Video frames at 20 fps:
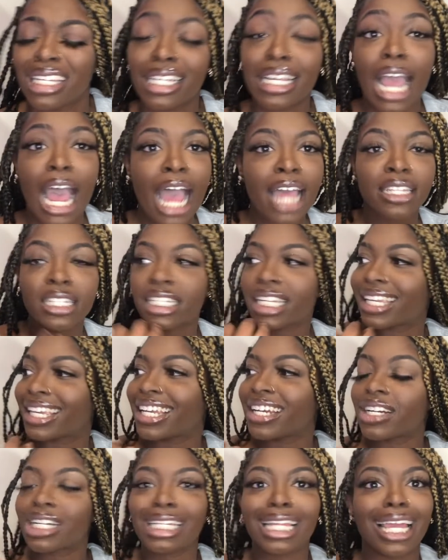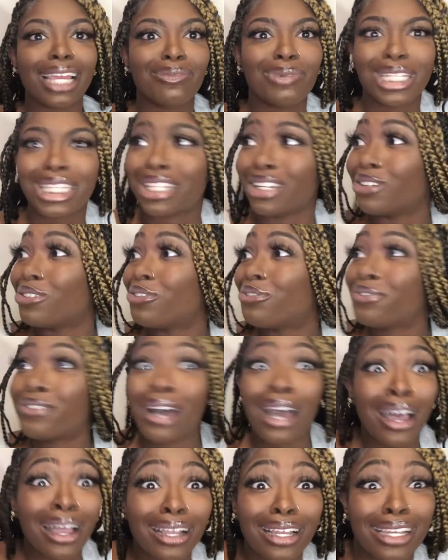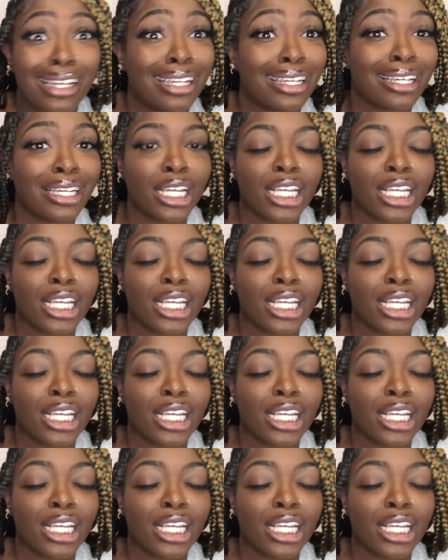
I look at Kiera like, what the fuck?